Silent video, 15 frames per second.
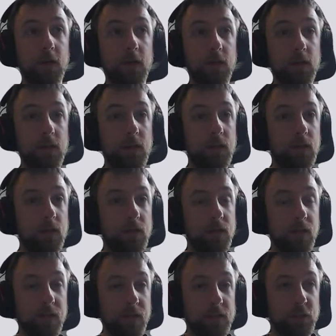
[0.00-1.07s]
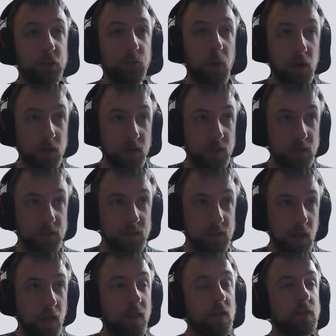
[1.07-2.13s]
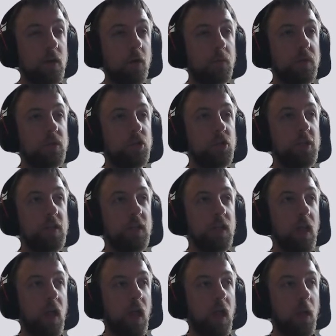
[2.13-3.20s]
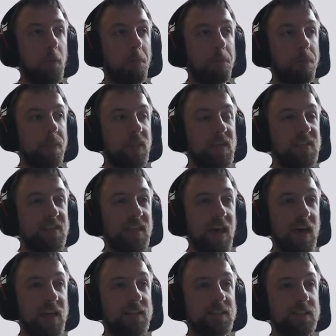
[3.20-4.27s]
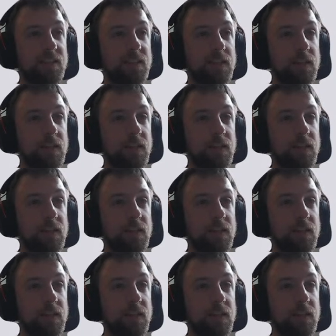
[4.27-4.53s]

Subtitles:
The thing that sparked this endless RPG is that